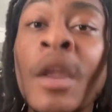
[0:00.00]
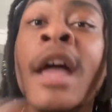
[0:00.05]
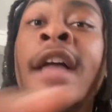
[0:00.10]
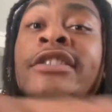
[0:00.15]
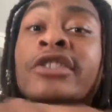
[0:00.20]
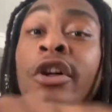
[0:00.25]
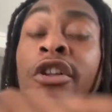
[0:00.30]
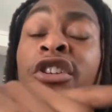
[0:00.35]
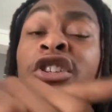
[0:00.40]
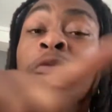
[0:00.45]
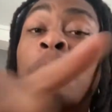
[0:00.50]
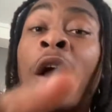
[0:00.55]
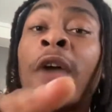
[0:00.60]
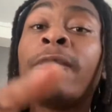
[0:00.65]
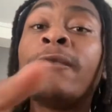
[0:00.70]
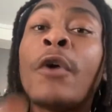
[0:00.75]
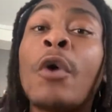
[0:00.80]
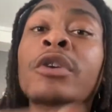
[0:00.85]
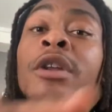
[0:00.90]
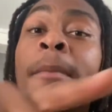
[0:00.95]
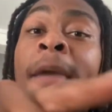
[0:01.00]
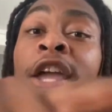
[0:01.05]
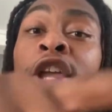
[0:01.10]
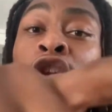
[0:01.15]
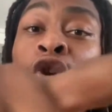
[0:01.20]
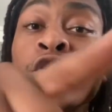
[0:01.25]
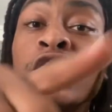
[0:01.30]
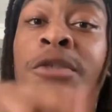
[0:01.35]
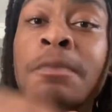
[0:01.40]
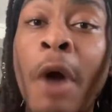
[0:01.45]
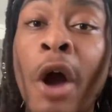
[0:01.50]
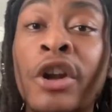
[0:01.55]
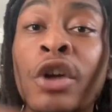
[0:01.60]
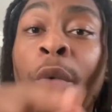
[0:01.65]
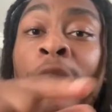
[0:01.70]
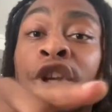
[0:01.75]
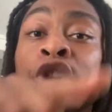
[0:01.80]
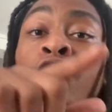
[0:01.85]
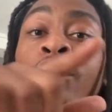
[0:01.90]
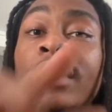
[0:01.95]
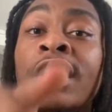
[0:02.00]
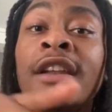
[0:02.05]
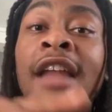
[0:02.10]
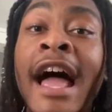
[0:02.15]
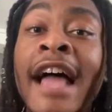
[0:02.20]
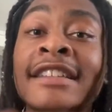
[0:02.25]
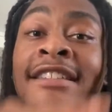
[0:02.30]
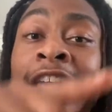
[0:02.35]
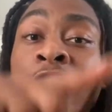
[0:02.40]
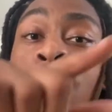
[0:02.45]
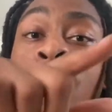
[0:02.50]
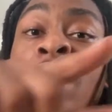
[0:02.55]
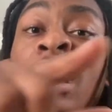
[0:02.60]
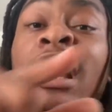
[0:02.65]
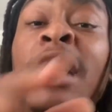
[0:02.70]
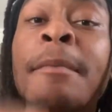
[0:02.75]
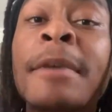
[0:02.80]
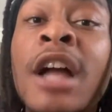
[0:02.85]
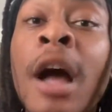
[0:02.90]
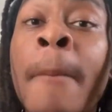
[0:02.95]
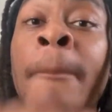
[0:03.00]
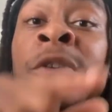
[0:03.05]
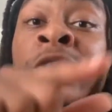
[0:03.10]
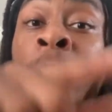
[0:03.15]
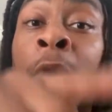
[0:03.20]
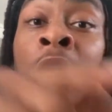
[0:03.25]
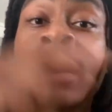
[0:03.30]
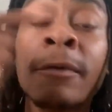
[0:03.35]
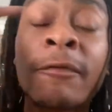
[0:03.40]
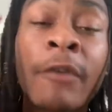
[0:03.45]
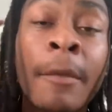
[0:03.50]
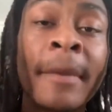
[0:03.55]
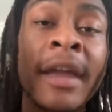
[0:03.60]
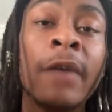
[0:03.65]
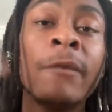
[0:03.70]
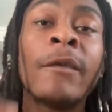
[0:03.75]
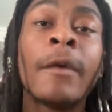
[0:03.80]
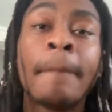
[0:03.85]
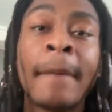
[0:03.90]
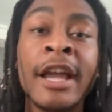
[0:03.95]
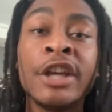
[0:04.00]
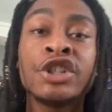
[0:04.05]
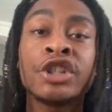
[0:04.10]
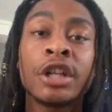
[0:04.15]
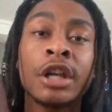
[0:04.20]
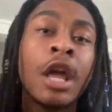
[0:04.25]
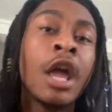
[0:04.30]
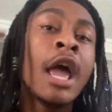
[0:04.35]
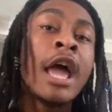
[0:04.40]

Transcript: It's called a smartphone to make you smarter when you realize that you can become smarter from information.